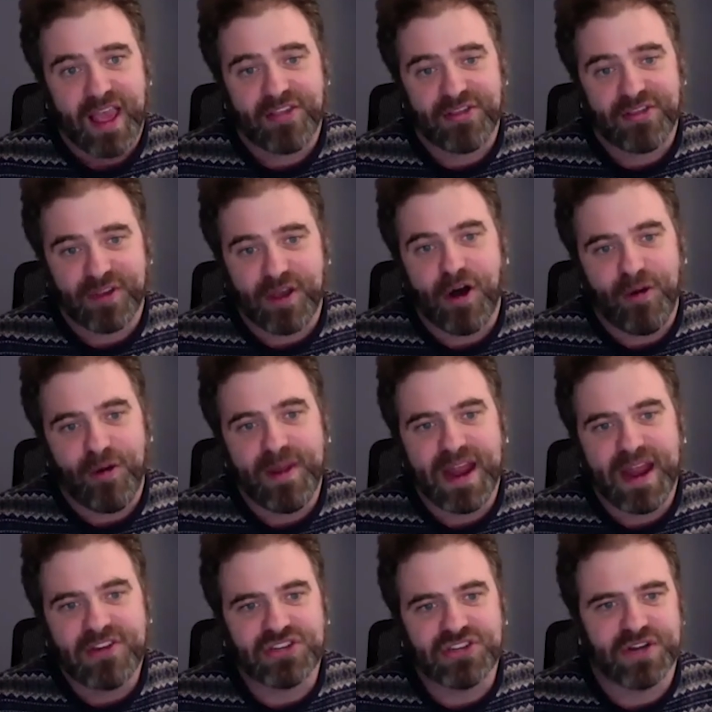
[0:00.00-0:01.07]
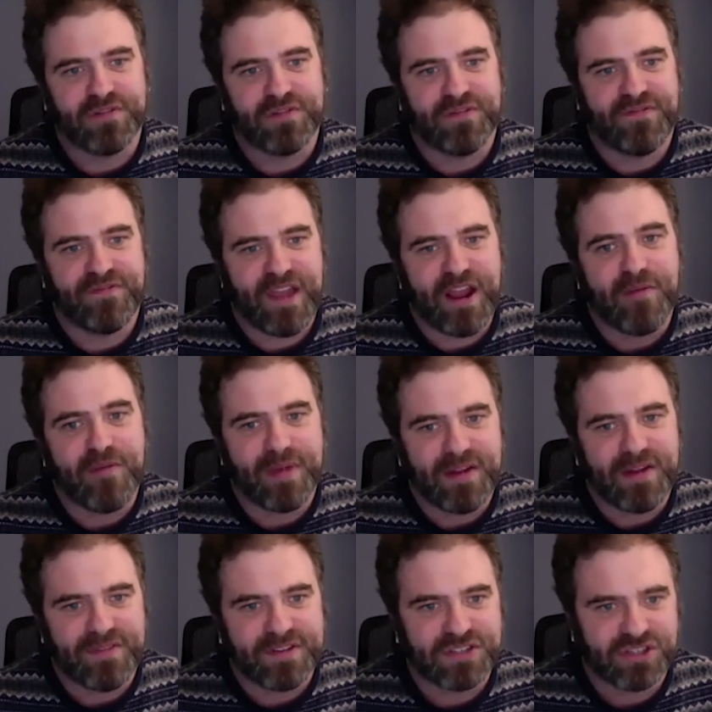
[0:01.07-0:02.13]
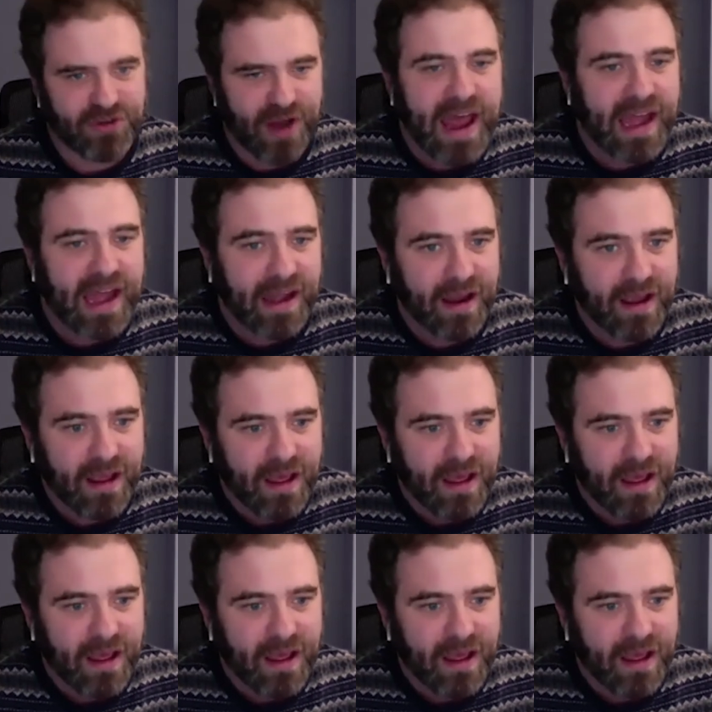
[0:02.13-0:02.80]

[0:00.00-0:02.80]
as the culmination of a fair bit of this trend.